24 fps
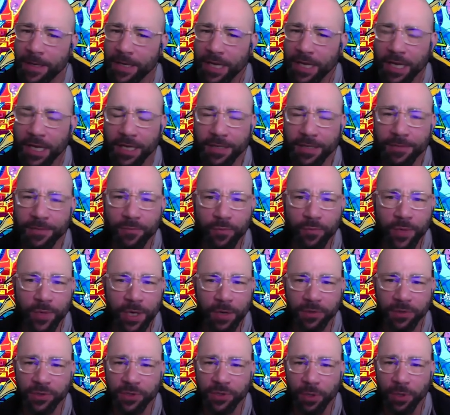And we
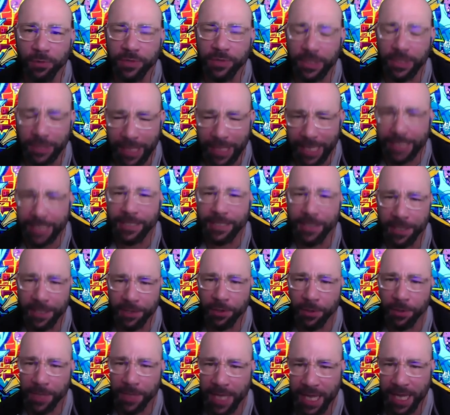are so delighted at
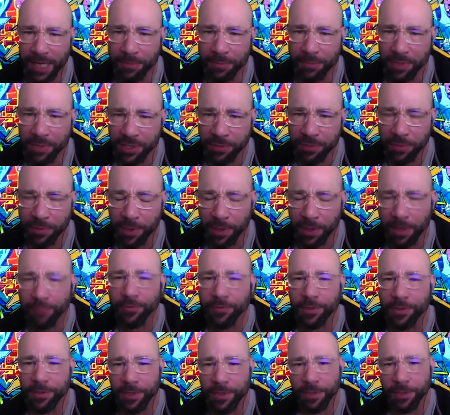your cannabis
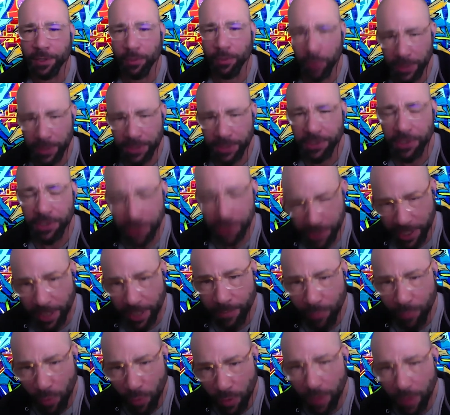recovery and that you're willing to share
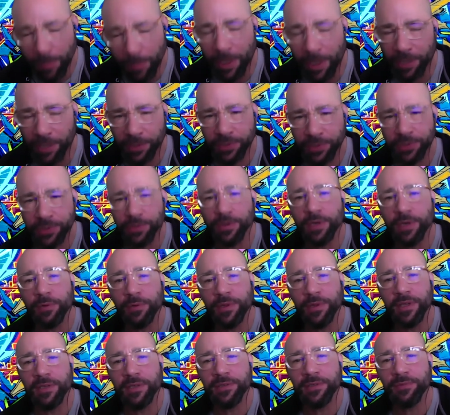more about your story
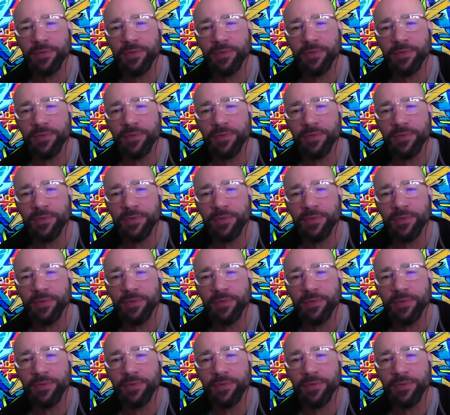with us